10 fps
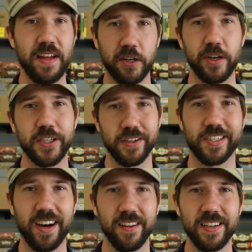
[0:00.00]
if that creature is
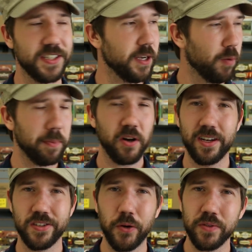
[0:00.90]
colorless, the equip
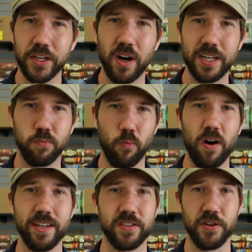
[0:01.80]
cost only costs
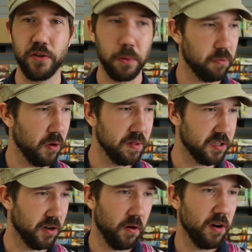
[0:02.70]
1, so you can throw
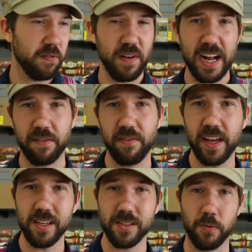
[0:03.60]
this on artifact
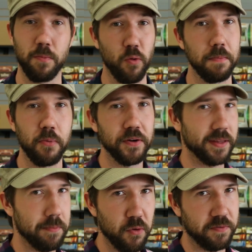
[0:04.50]
things, or more
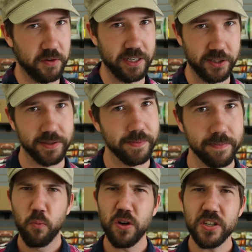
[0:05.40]
importantly, morph creatures.
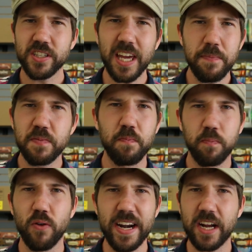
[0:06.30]
Wizards keeps
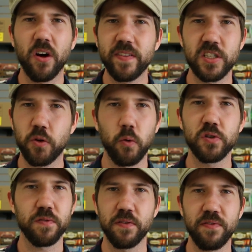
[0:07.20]
printing all these
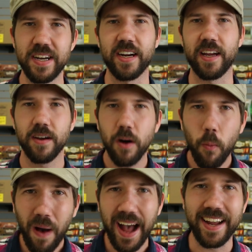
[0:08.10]
tools for affinity.
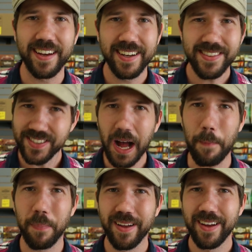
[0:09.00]
Why?
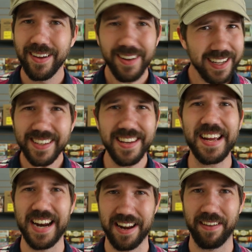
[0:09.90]
Stop. It doesn't
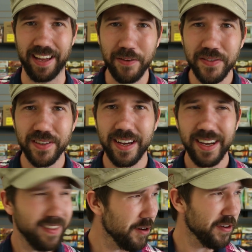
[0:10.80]
need anything else.
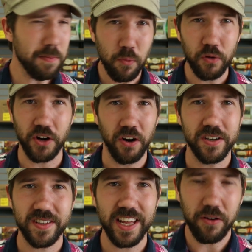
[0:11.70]
They don't need more
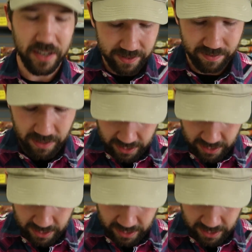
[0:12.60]
turns, they don't need